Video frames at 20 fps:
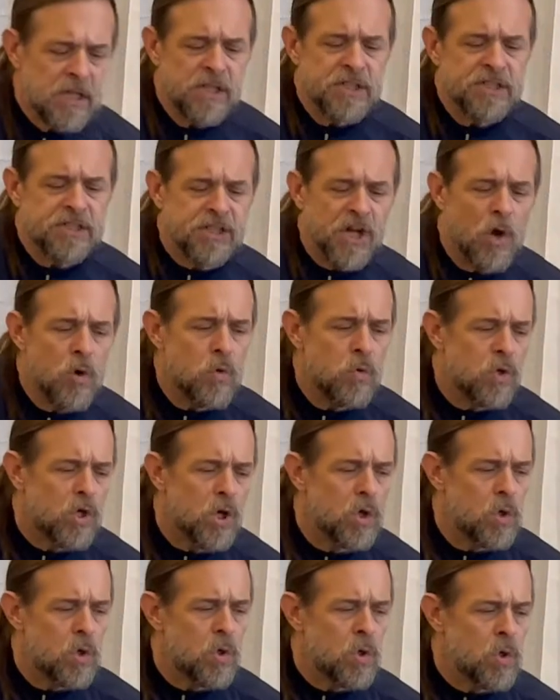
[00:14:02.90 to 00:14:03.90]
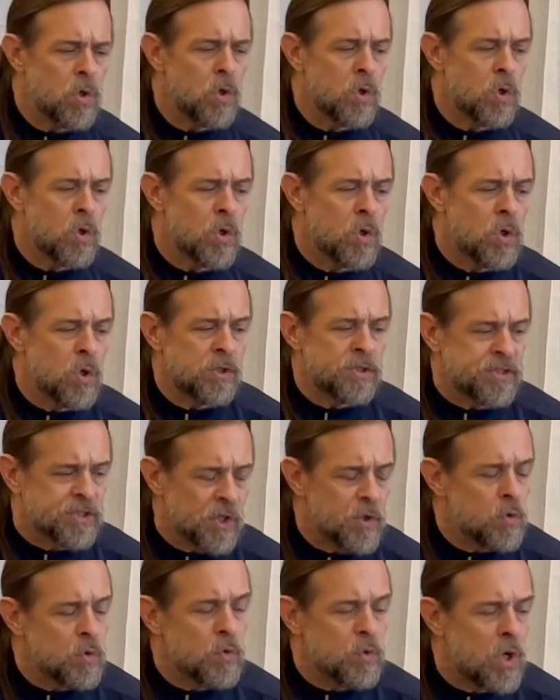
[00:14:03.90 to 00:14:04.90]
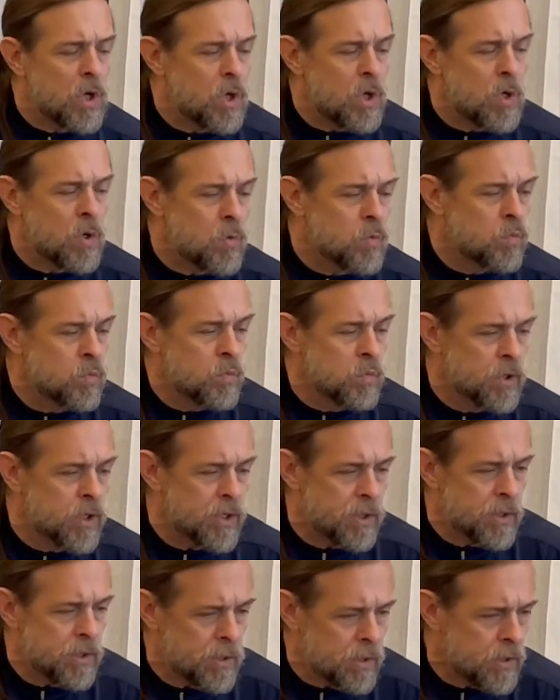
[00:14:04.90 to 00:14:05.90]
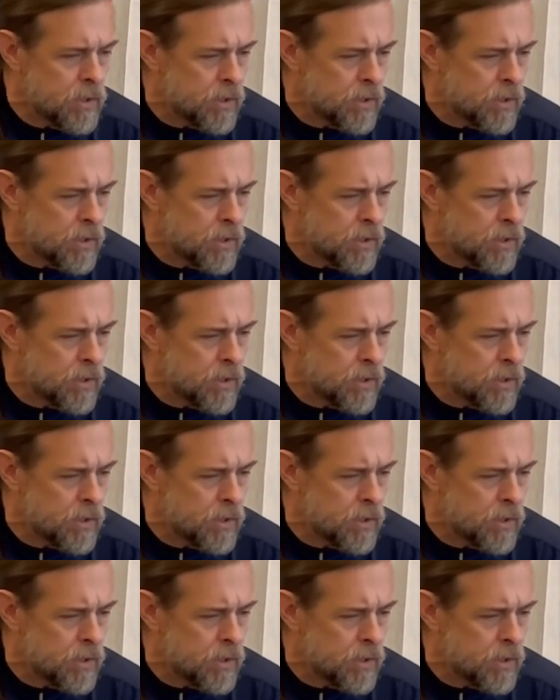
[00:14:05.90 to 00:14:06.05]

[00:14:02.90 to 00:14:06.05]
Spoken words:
So cold, so lonely.